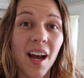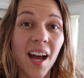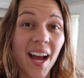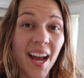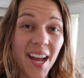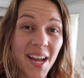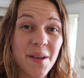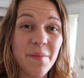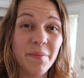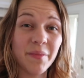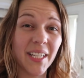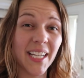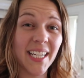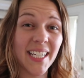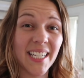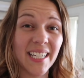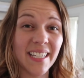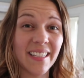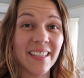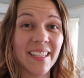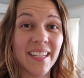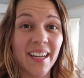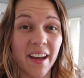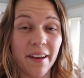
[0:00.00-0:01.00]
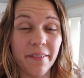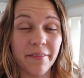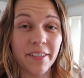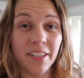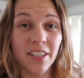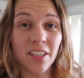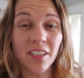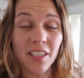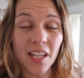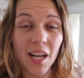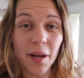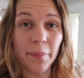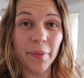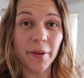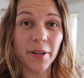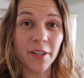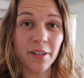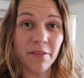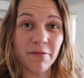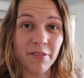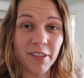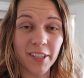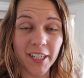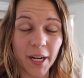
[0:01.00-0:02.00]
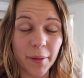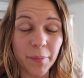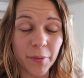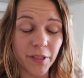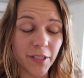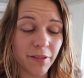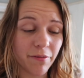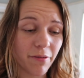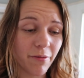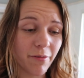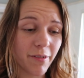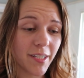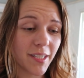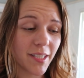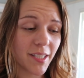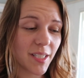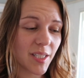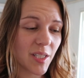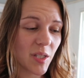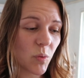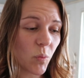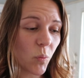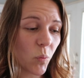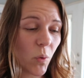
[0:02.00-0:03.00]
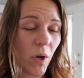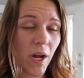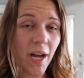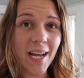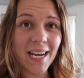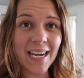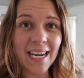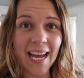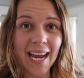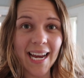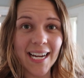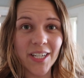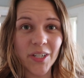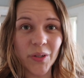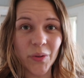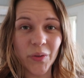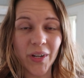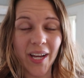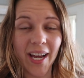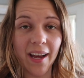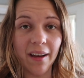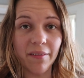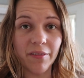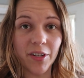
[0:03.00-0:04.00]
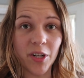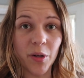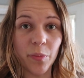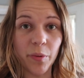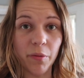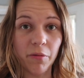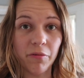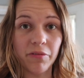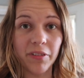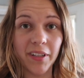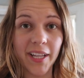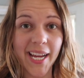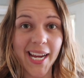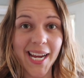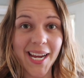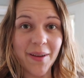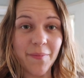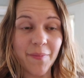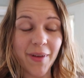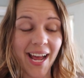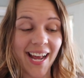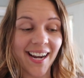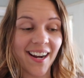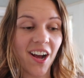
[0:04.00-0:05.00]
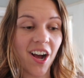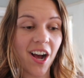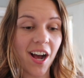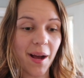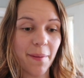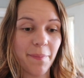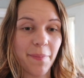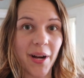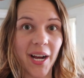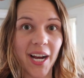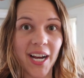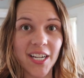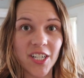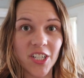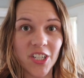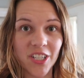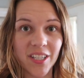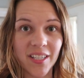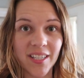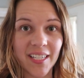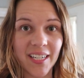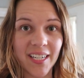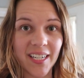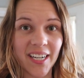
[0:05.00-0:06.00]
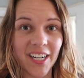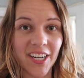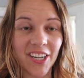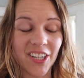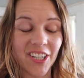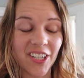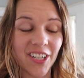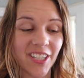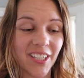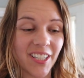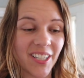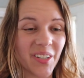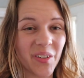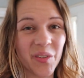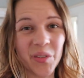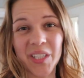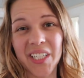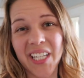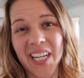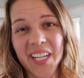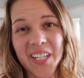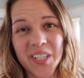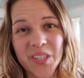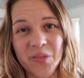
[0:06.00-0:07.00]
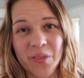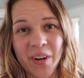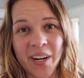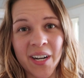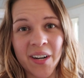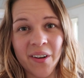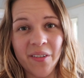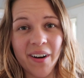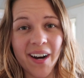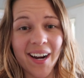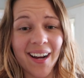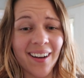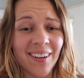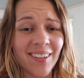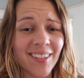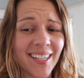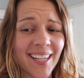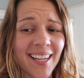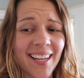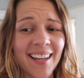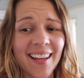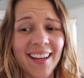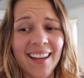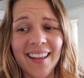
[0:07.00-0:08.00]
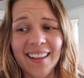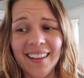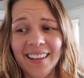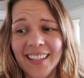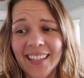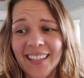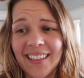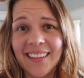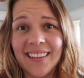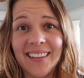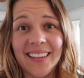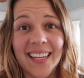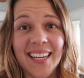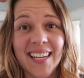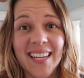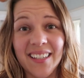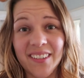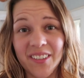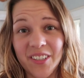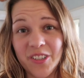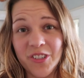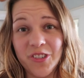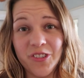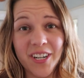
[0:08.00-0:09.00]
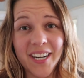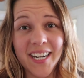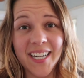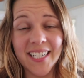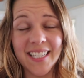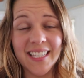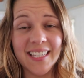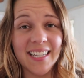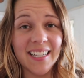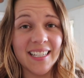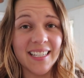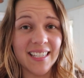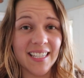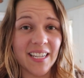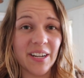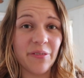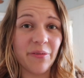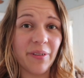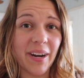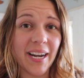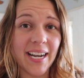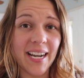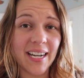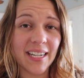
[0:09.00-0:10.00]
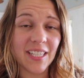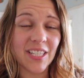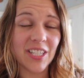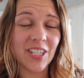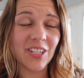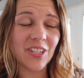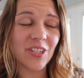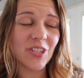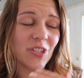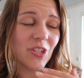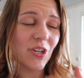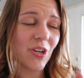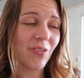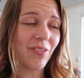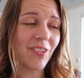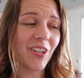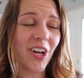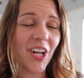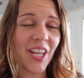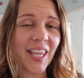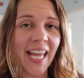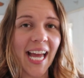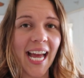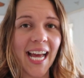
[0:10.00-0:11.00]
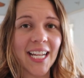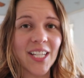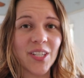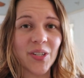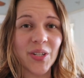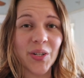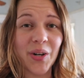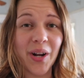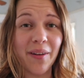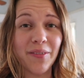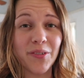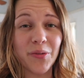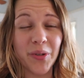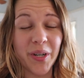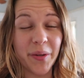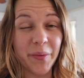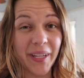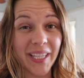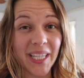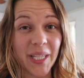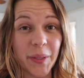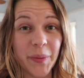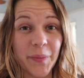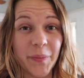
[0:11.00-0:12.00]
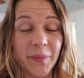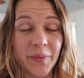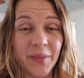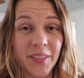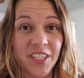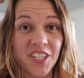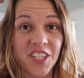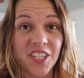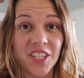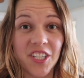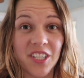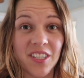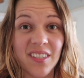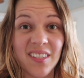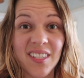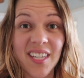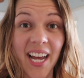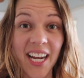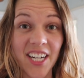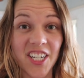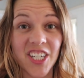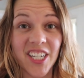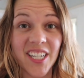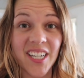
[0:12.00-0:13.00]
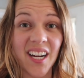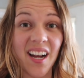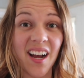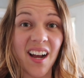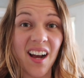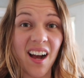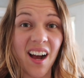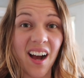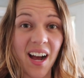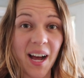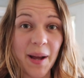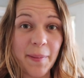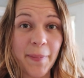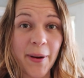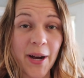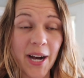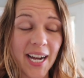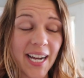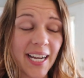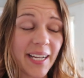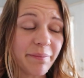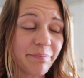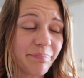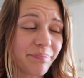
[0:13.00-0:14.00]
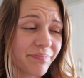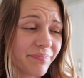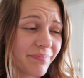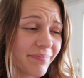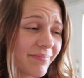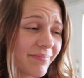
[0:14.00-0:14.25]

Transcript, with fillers: I am liking the oven a lot better for a couple different reasons. One, I don't have an open flame and a hot pot just sitting here, you know, with the kids running around. Like, they get their drinks that sit right next to the stove and all that, so I don't have to worry about them just touching a hot pot.